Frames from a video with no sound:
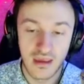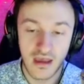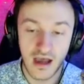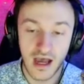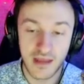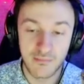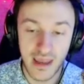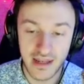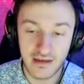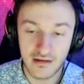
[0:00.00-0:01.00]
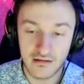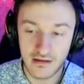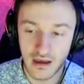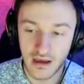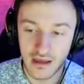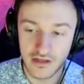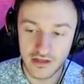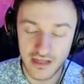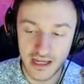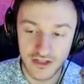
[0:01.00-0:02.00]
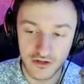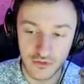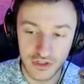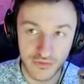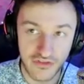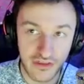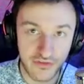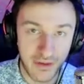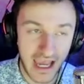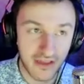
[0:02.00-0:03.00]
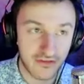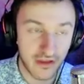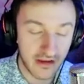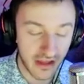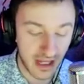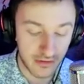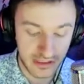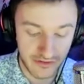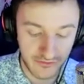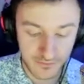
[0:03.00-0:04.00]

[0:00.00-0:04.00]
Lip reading: and made it into day 2, which was this past Sunday, I believe.